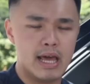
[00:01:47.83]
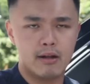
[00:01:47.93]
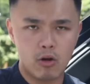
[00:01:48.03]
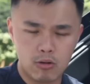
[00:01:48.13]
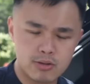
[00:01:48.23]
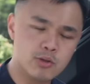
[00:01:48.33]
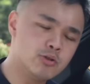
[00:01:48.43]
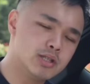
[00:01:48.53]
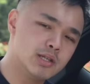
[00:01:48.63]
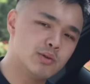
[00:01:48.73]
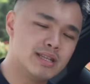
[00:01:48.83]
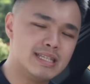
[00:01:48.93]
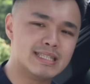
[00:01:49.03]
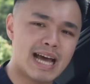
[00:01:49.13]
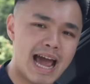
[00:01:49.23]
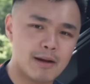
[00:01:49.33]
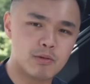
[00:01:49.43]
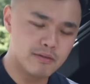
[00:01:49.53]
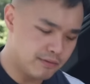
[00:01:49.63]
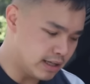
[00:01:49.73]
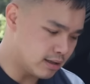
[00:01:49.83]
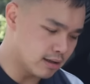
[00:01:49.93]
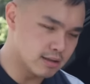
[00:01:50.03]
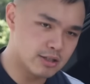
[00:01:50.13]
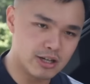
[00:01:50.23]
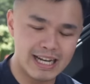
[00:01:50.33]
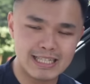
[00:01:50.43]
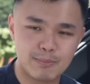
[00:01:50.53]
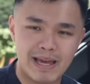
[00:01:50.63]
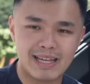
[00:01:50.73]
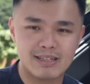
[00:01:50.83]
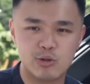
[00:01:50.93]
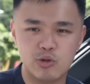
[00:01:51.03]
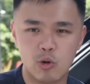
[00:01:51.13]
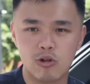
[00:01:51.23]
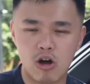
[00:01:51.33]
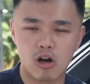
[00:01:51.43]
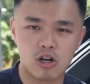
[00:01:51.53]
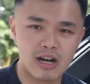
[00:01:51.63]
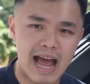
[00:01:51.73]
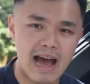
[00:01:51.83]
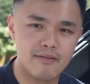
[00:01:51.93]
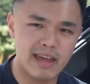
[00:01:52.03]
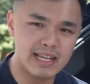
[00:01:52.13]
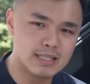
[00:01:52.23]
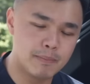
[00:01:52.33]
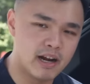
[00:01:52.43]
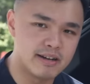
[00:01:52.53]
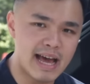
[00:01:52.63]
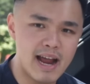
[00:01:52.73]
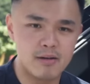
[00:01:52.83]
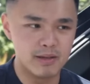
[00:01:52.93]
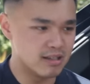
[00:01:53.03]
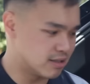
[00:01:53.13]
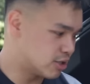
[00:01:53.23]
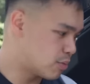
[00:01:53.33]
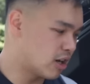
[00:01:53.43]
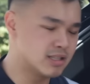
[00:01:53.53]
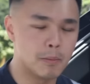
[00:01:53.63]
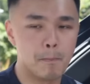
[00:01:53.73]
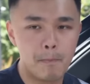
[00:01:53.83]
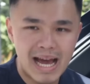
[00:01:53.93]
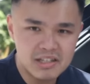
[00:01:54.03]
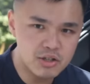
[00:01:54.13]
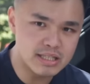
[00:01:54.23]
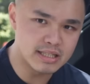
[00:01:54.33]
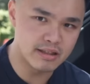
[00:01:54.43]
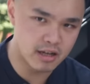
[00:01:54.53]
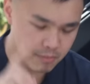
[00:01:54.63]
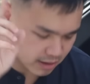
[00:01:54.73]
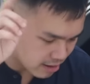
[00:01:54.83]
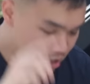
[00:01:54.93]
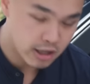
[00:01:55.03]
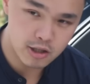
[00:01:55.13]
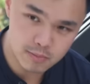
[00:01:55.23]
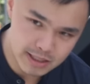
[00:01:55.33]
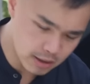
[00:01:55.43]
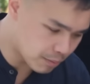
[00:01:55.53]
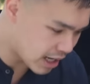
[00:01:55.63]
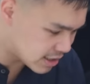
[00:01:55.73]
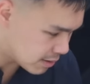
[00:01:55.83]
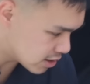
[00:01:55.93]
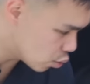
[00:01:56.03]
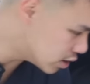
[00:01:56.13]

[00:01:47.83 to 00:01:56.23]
And also usually with these hybrid vehicles, you can expect to no longer have a spare tire because there's probably some batteries in there. But you'll be surprised because